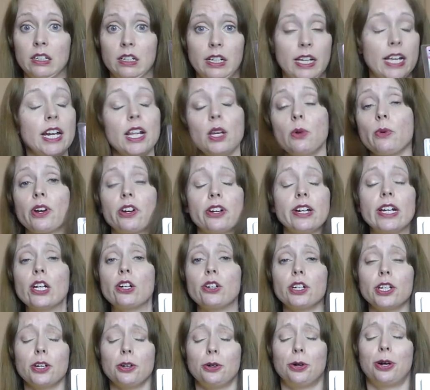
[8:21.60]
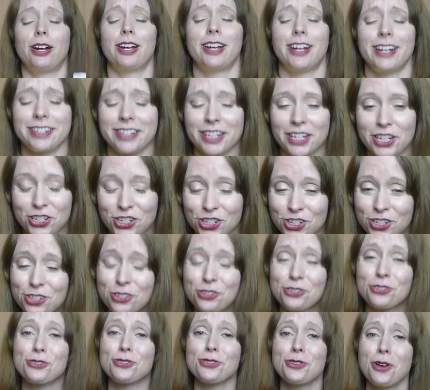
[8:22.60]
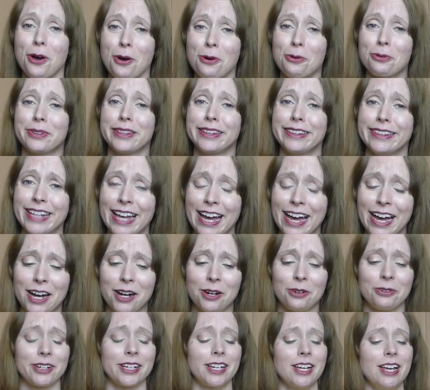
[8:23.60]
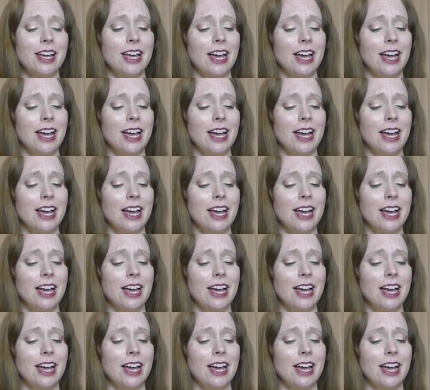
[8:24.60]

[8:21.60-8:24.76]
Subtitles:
anywhere near you. It's just so loud.